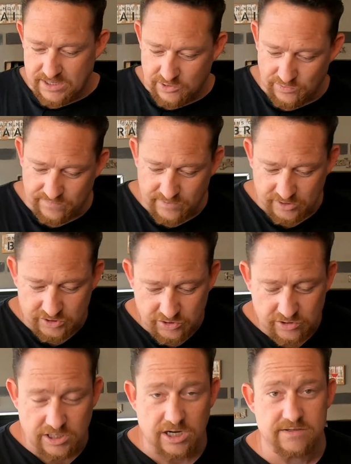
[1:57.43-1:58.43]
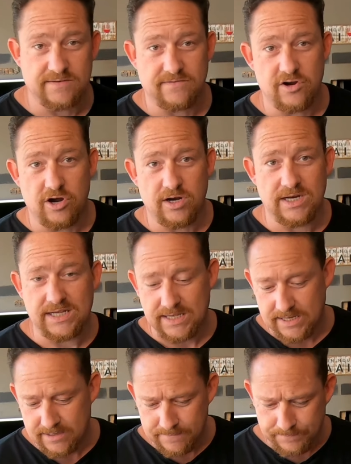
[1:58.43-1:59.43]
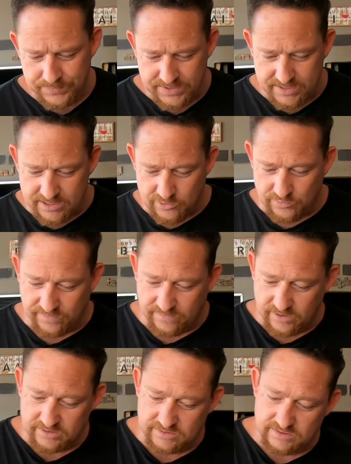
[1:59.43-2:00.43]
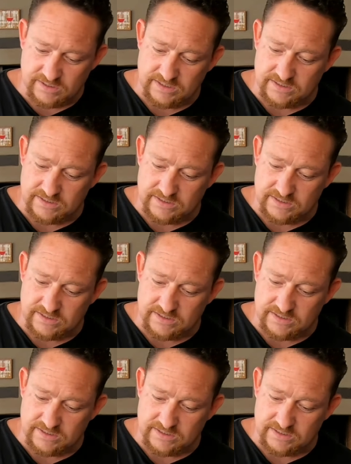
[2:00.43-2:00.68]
We've got 2 cloves of garlic here. We've got a